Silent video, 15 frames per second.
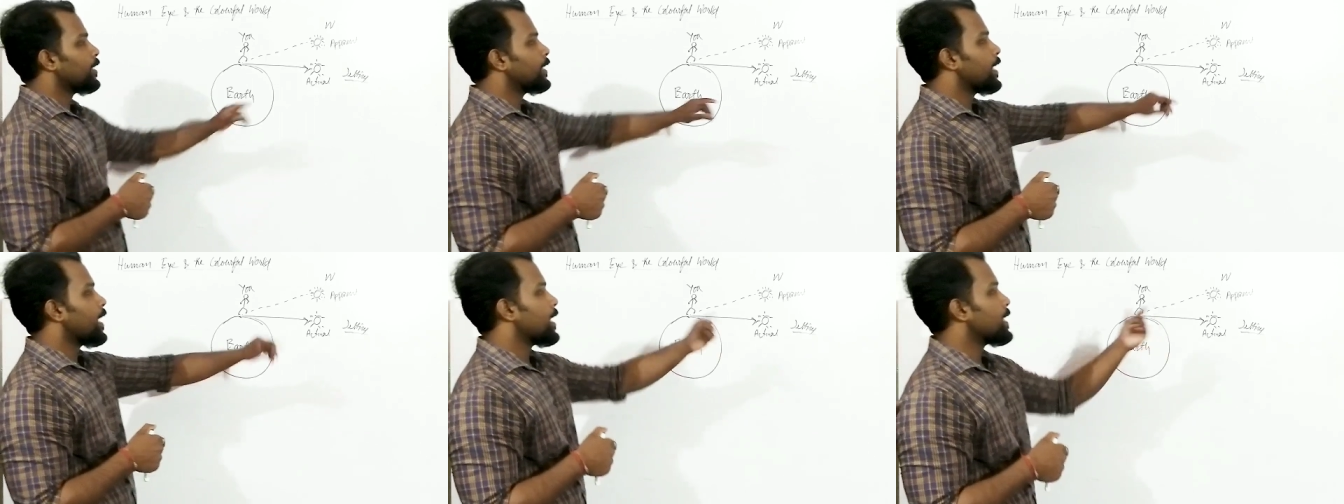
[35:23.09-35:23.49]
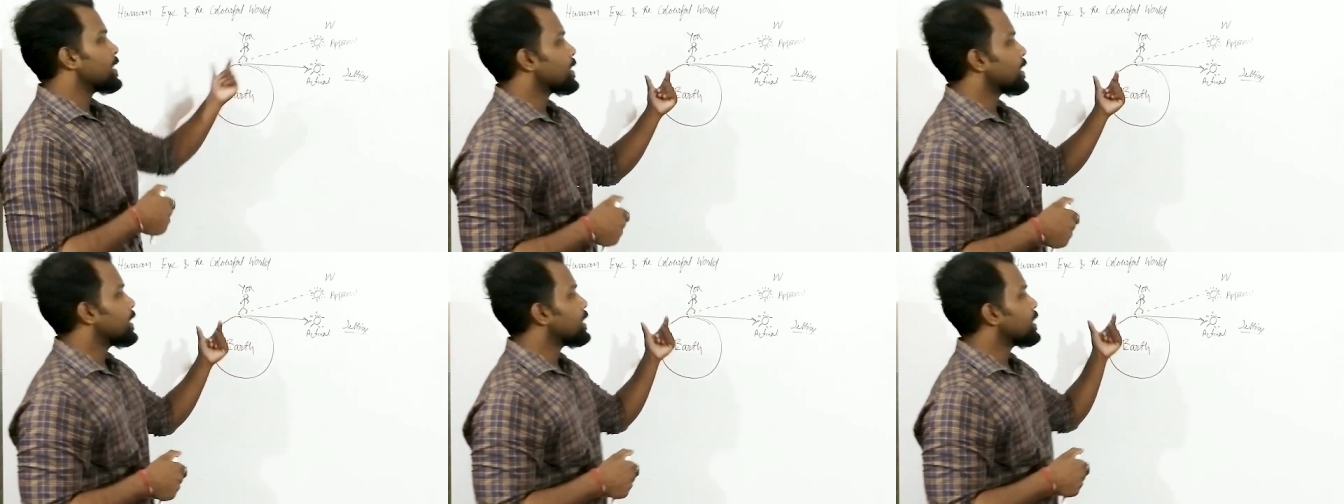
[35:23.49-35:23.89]
there
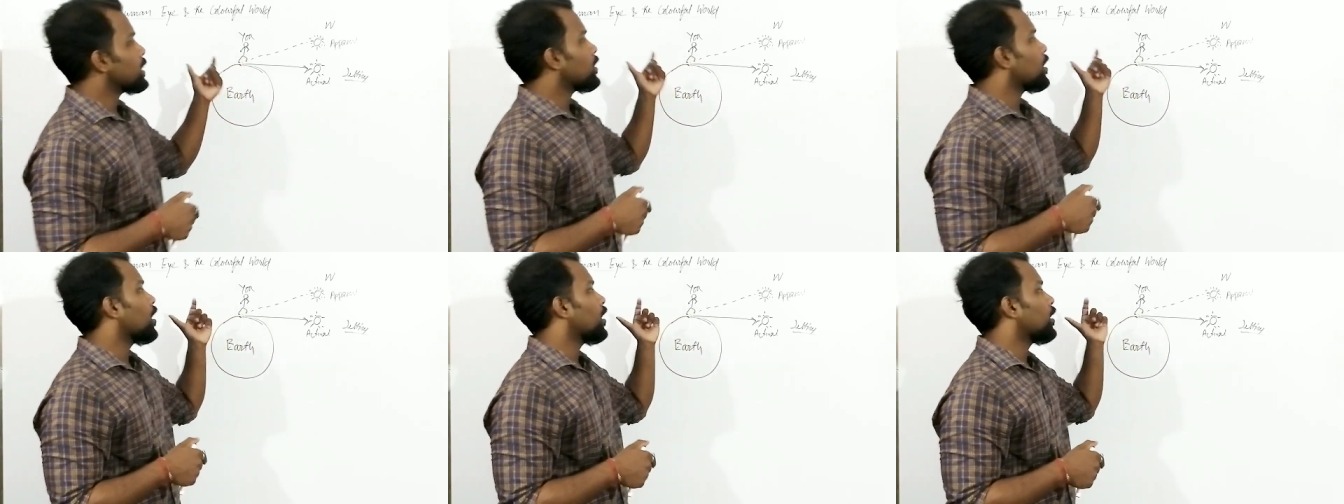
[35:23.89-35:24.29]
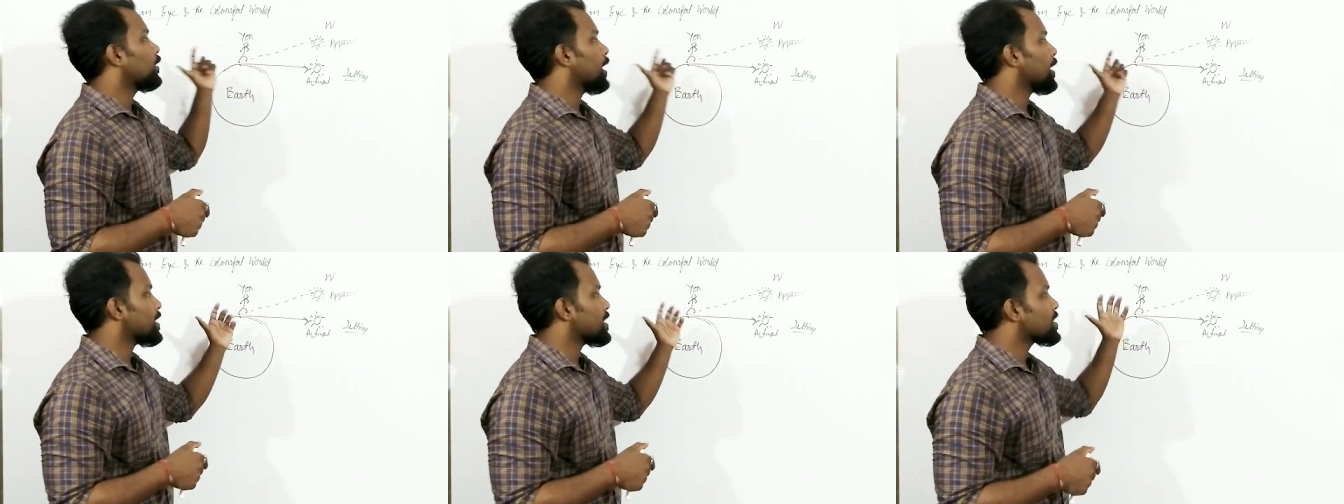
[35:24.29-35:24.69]
is
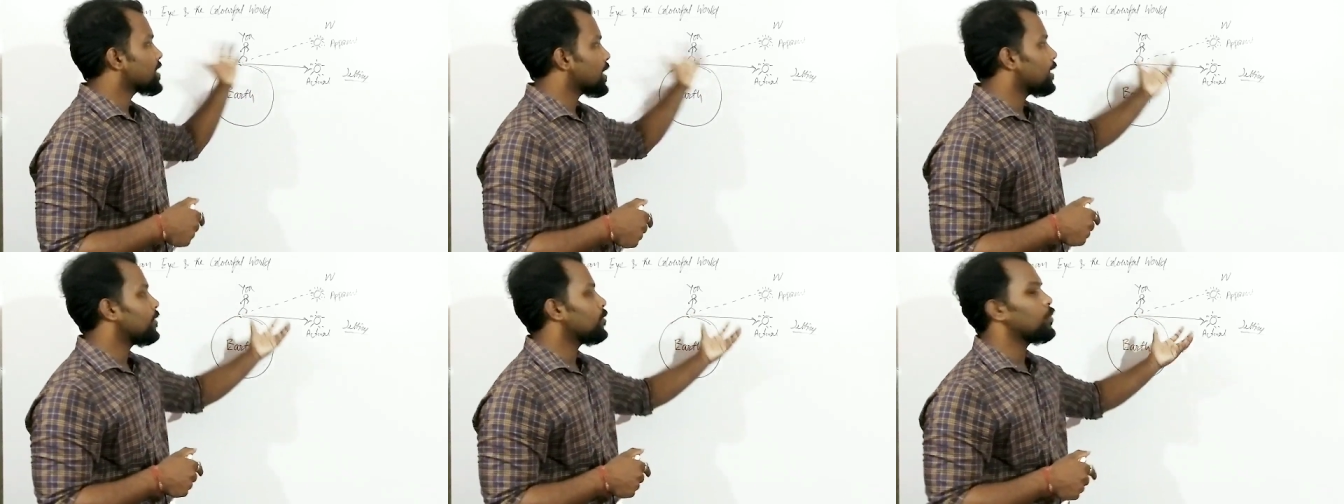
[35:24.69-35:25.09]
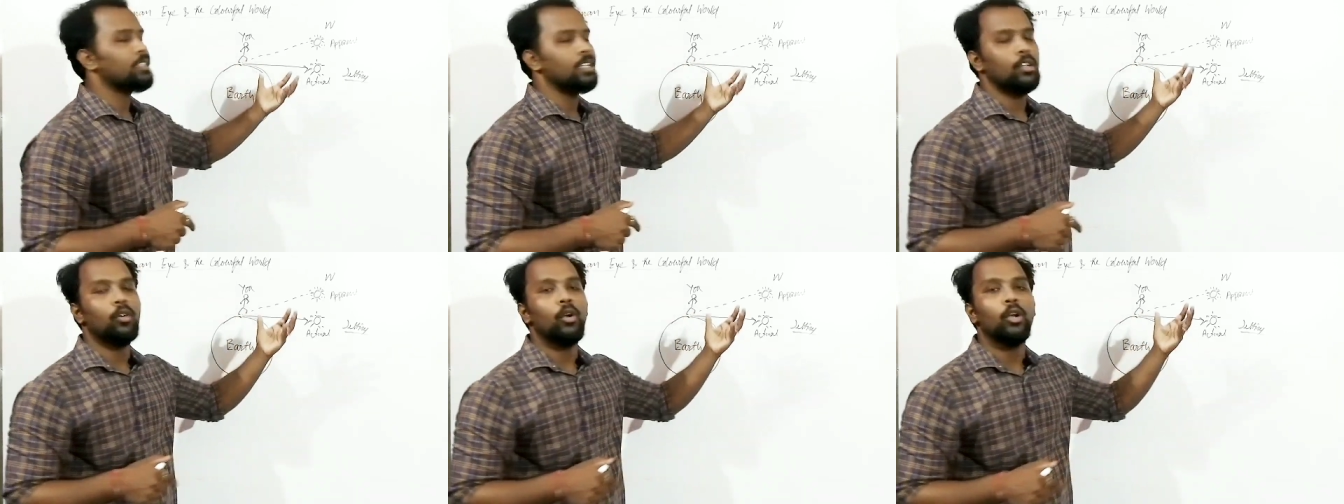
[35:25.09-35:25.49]
a sun which is
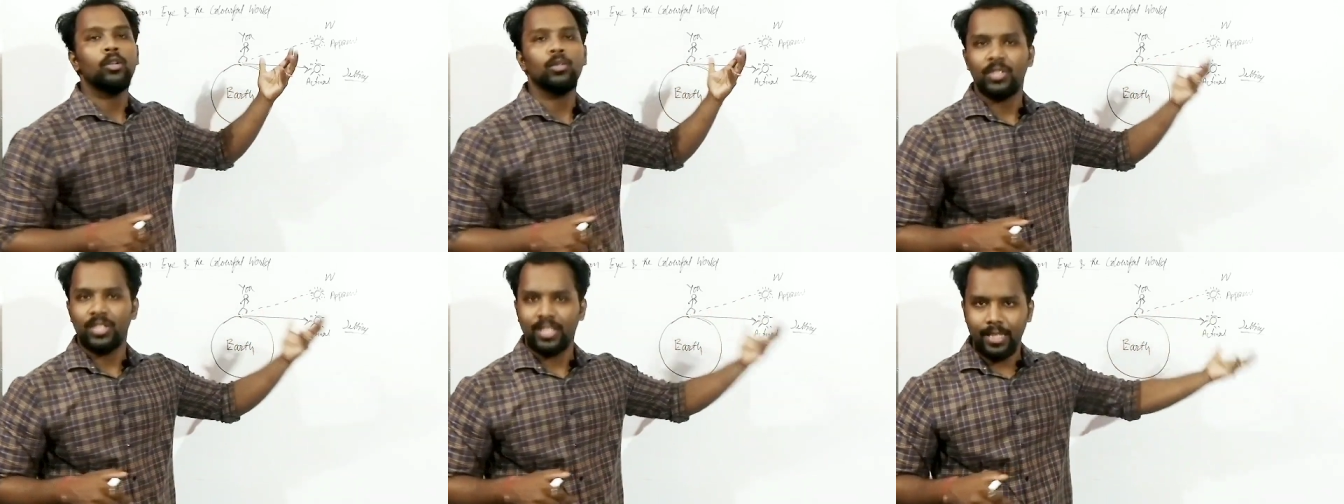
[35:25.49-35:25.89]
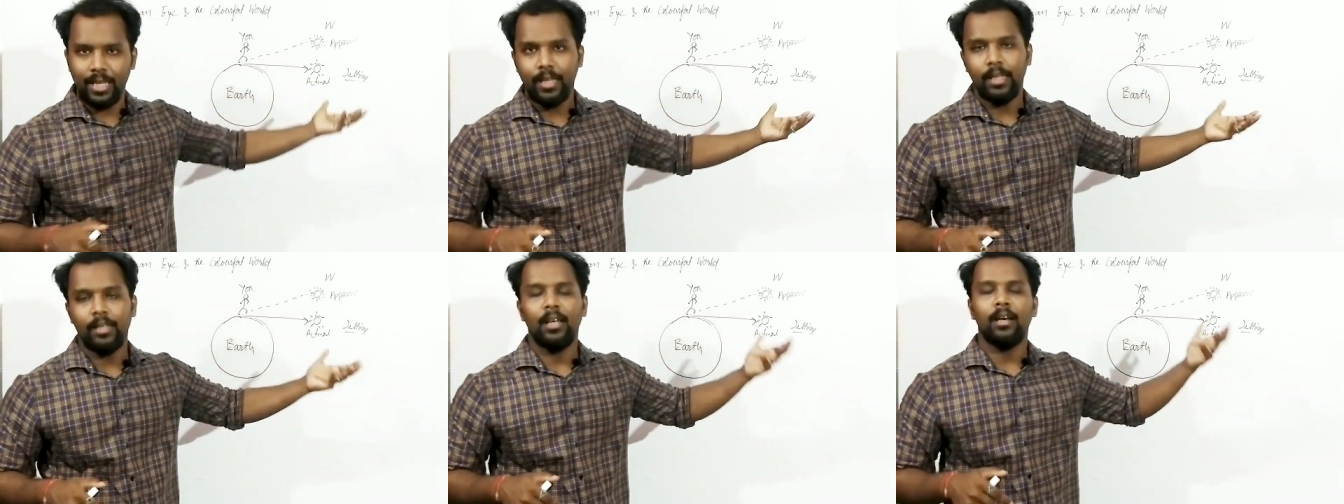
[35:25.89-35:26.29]
really going to set
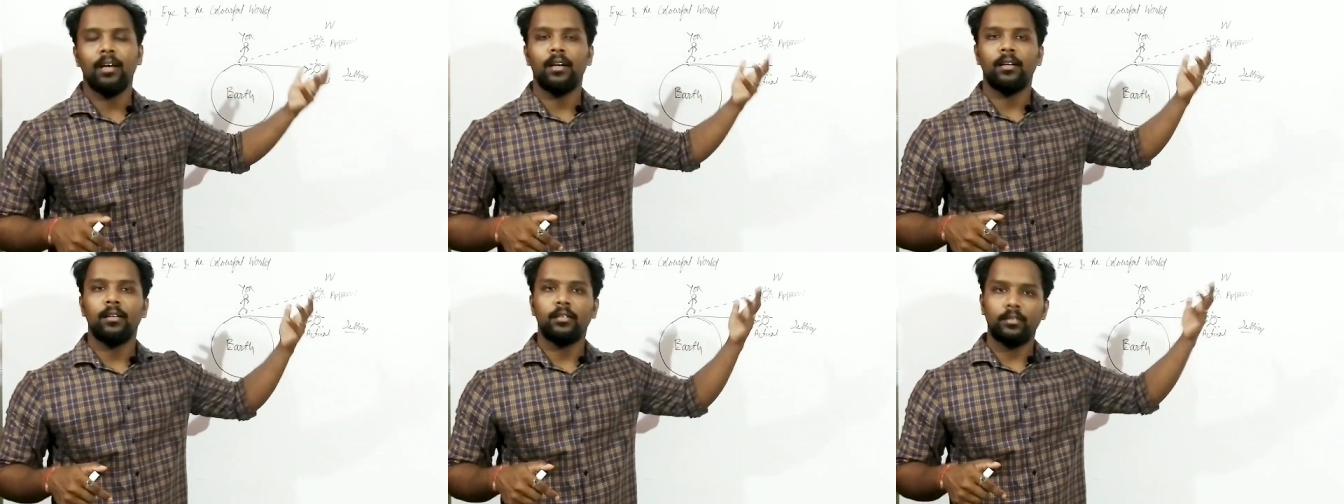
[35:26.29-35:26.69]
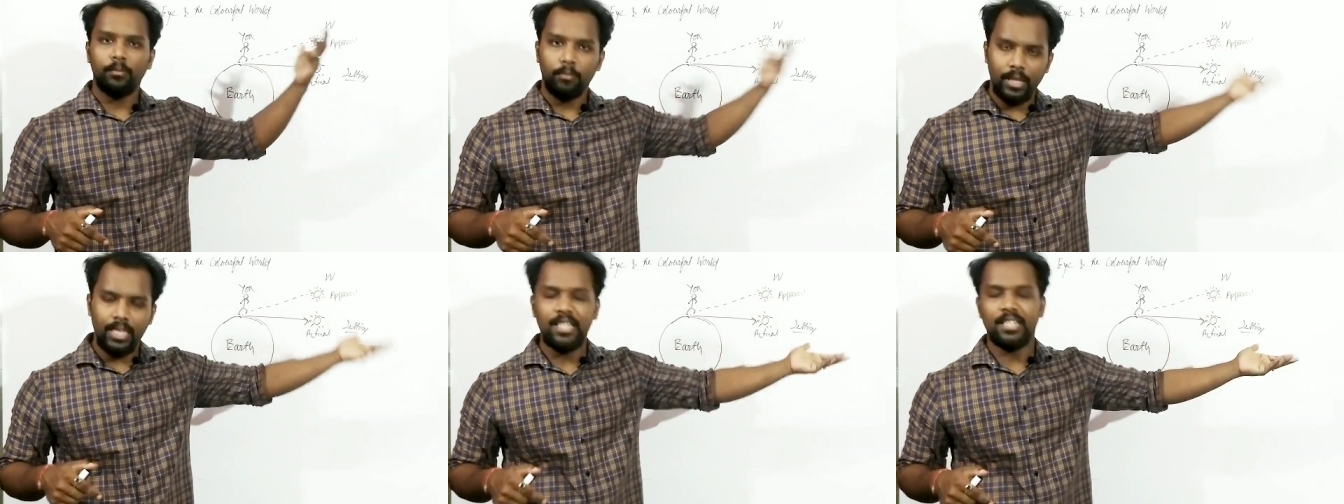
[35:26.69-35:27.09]
in the
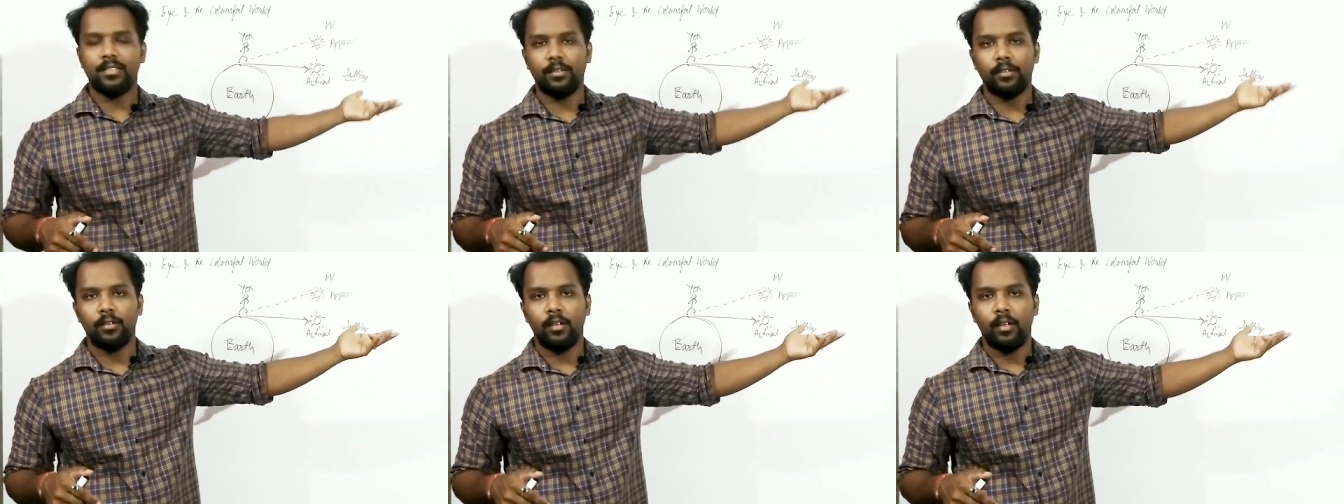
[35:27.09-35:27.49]
east,